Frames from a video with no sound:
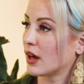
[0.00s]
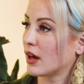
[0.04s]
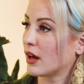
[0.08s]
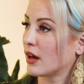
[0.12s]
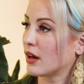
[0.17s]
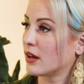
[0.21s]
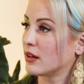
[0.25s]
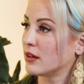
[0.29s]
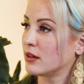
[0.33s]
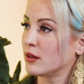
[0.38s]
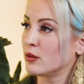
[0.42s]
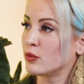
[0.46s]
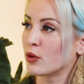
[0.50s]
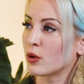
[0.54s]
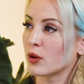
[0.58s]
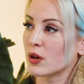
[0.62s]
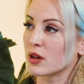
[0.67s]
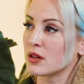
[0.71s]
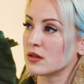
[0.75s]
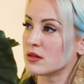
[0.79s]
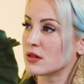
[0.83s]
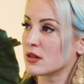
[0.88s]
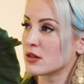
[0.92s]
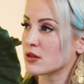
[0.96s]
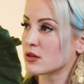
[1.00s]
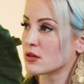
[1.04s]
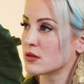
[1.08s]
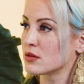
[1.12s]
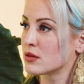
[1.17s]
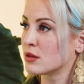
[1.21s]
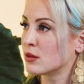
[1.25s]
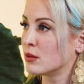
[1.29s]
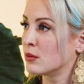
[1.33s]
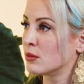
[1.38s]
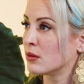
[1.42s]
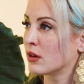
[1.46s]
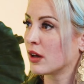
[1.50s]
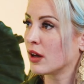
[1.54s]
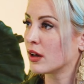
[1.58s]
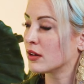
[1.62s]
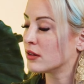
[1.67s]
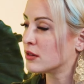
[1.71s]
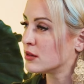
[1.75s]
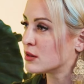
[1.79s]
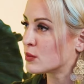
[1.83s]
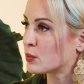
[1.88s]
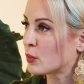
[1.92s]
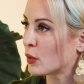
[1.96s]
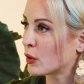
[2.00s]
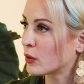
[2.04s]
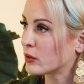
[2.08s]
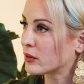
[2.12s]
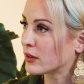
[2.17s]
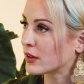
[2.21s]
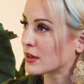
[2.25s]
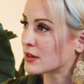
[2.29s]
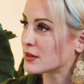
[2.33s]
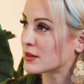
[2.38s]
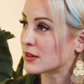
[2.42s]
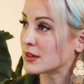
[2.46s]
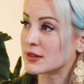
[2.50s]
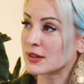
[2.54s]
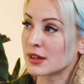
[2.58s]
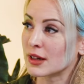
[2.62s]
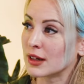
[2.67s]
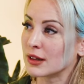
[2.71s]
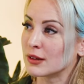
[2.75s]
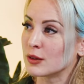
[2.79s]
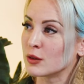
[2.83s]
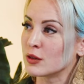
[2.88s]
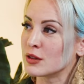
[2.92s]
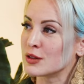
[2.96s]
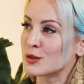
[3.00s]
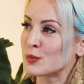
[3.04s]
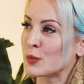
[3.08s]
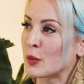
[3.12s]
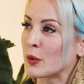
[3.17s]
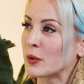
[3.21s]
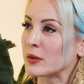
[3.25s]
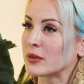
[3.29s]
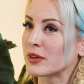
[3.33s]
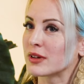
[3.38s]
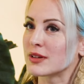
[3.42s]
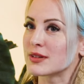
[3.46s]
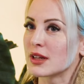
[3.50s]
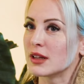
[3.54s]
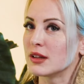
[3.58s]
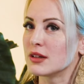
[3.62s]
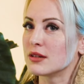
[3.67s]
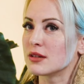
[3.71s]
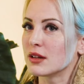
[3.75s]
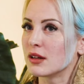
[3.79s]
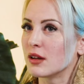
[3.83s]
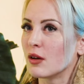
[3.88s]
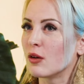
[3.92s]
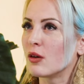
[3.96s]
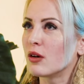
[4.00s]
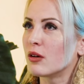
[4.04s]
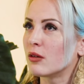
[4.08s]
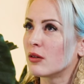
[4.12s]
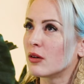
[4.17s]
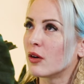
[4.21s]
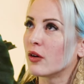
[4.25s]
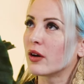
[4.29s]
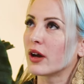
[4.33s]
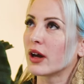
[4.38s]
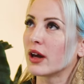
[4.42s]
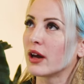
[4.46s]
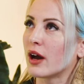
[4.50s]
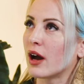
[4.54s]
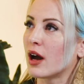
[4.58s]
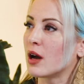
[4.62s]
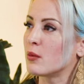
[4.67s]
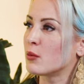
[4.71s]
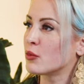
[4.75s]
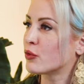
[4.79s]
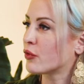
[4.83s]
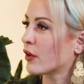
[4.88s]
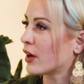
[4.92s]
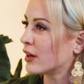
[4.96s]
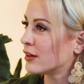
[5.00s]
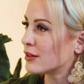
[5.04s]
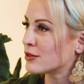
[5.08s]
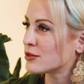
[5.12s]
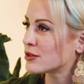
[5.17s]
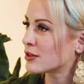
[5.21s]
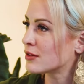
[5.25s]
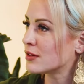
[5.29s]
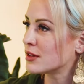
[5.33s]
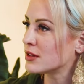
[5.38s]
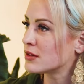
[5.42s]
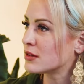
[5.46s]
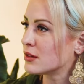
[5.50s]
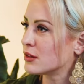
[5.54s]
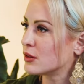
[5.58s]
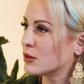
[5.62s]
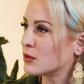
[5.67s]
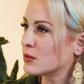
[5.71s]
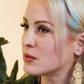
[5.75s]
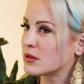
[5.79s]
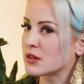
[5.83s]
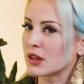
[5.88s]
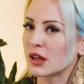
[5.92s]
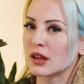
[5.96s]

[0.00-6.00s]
And if organizations looking at this podcast, listening to this podcast, and they said, oh, okay, I'm a financial institute,